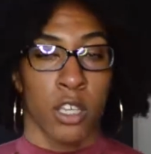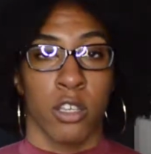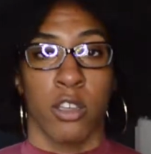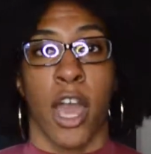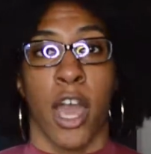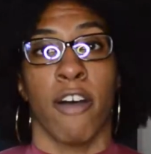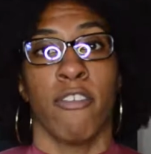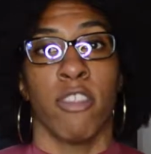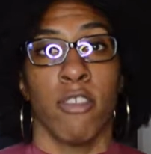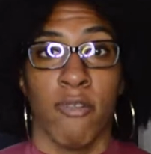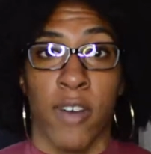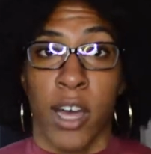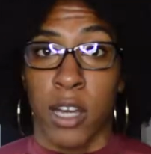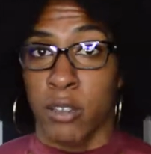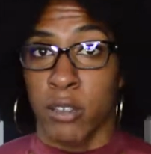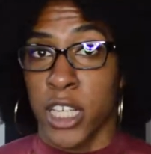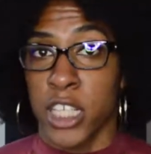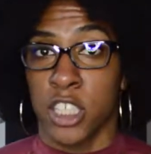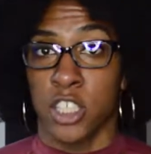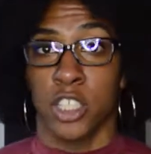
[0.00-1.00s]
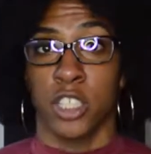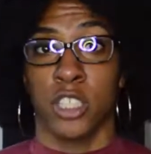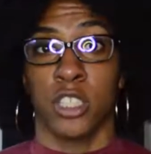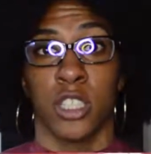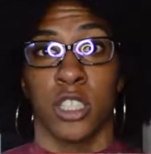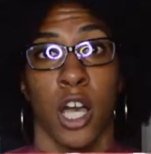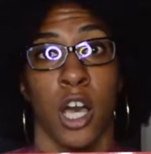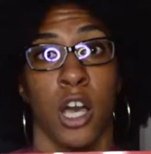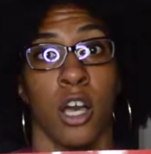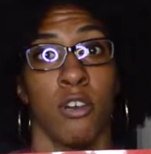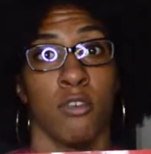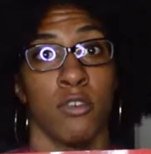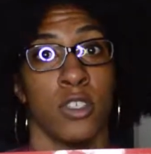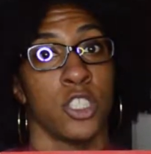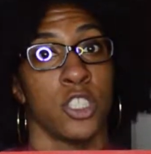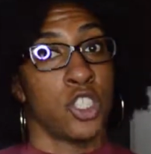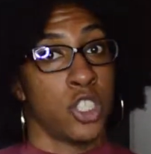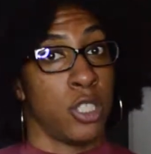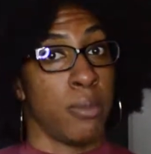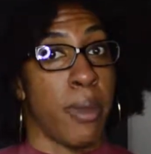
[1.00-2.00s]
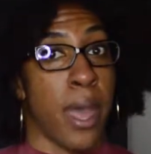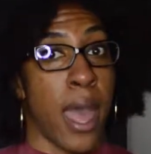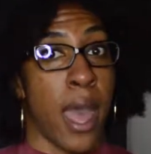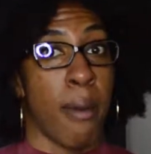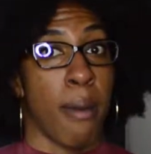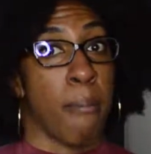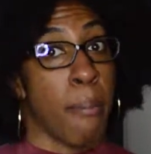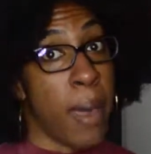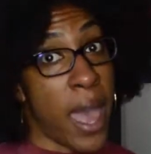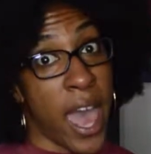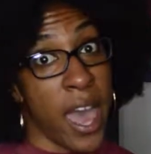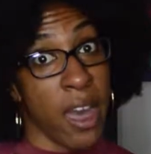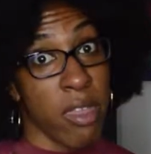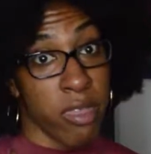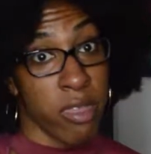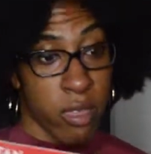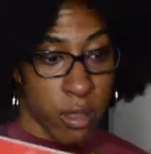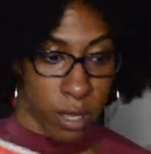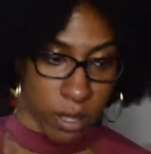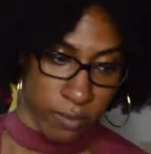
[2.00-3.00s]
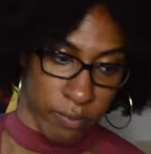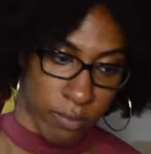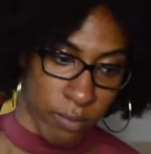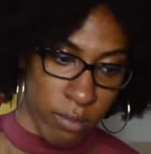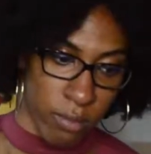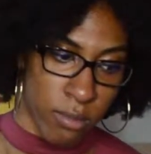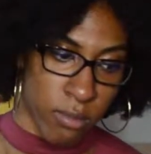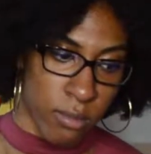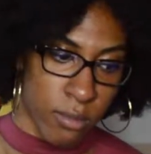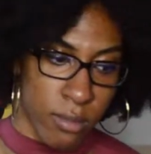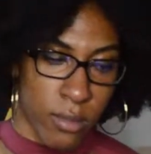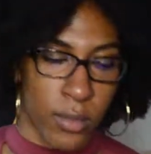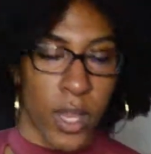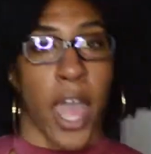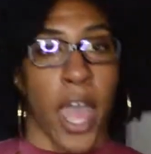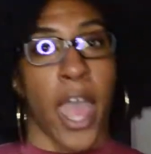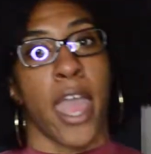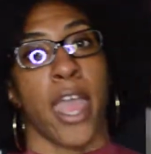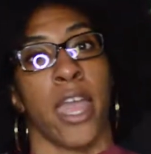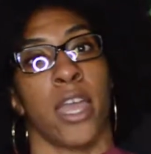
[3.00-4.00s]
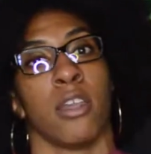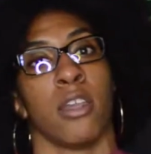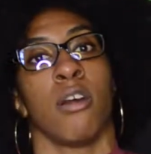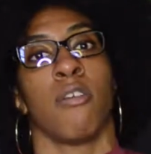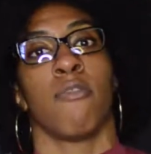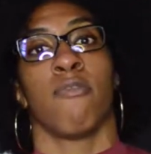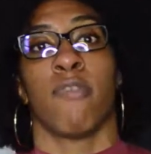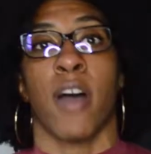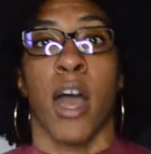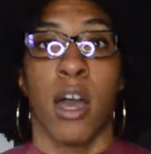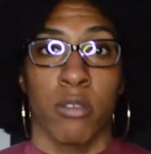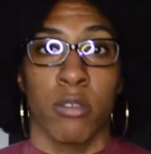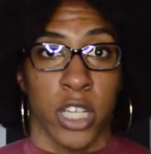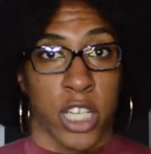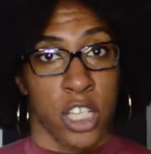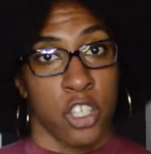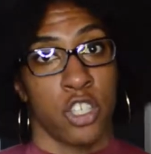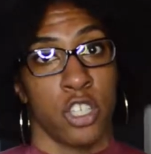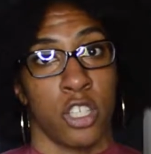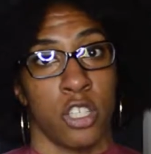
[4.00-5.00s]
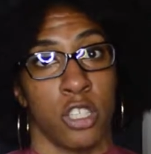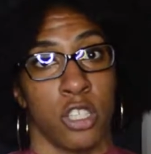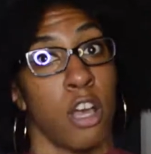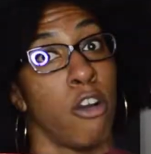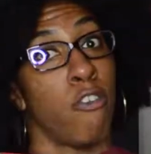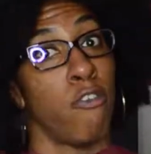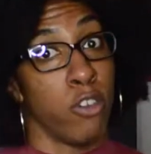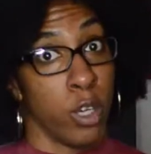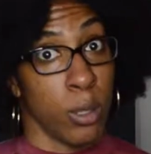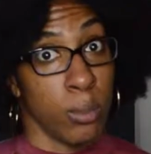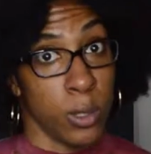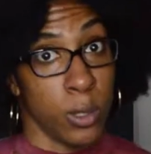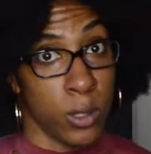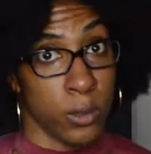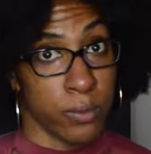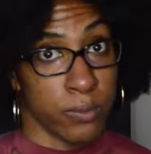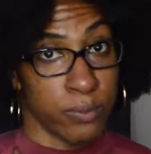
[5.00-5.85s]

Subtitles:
Now, the foundations of Gmat math and foundations of verbal.